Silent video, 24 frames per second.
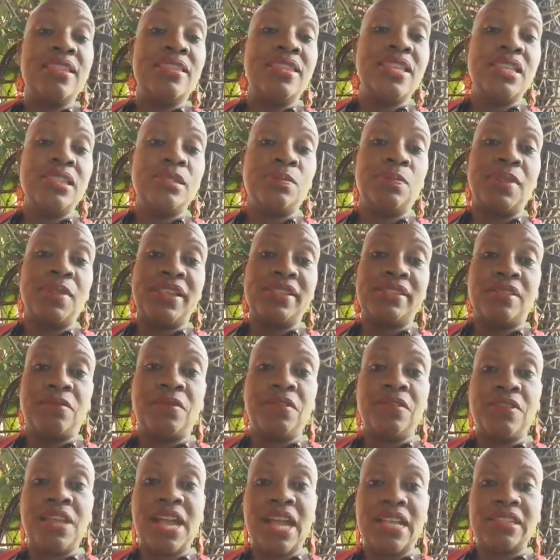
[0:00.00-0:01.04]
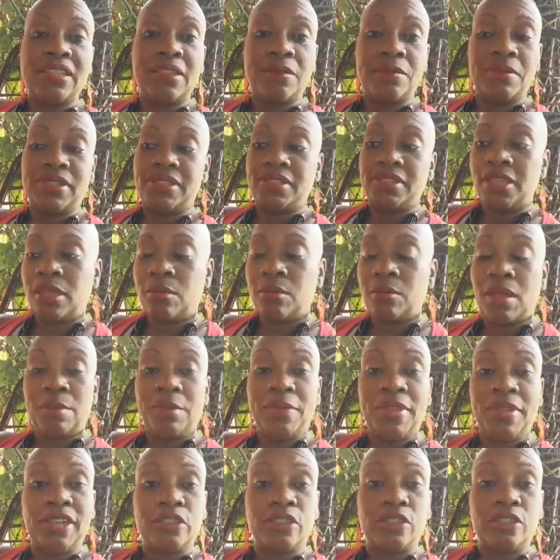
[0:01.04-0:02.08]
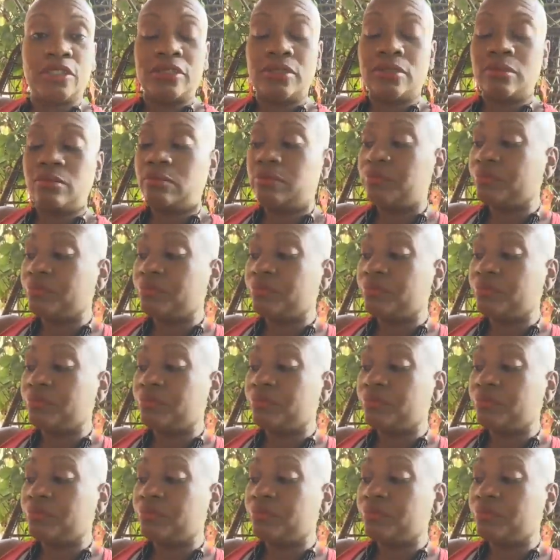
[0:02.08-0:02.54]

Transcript: This place, if you guys have been seeing my pictures,